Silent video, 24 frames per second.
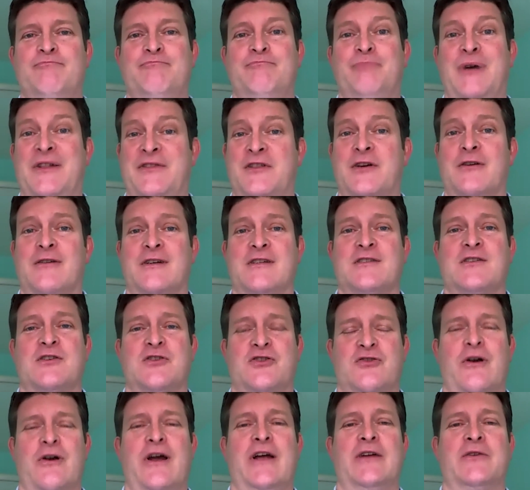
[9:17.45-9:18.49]
But there is a
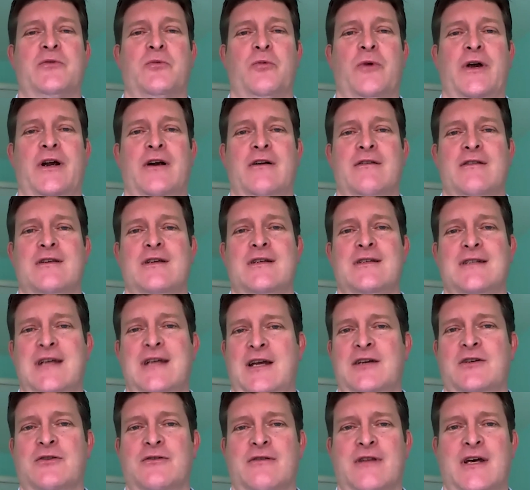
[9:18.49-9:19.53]
trend where the
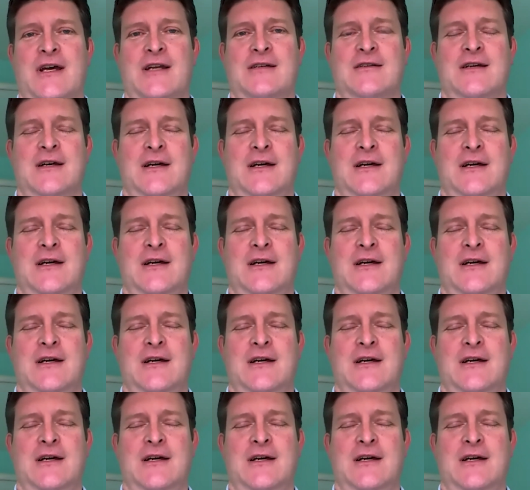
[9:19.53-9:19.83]
tenure that